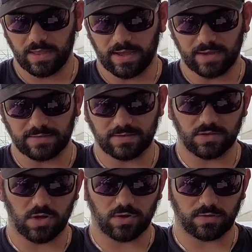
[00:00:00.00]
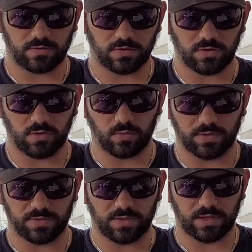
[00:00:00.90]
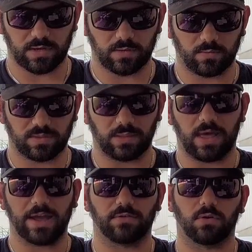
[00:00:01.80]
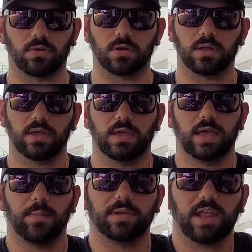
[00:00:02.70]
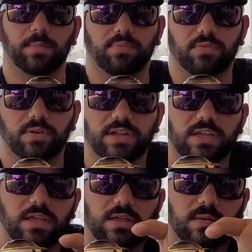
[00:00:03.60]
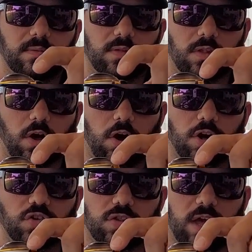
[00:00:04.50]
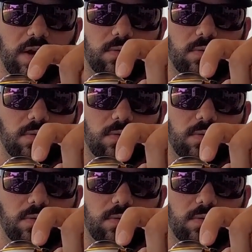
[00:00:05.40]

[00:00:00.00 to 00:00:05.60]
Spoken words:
I did notice too with the line roller, I mean, you got a pretty large line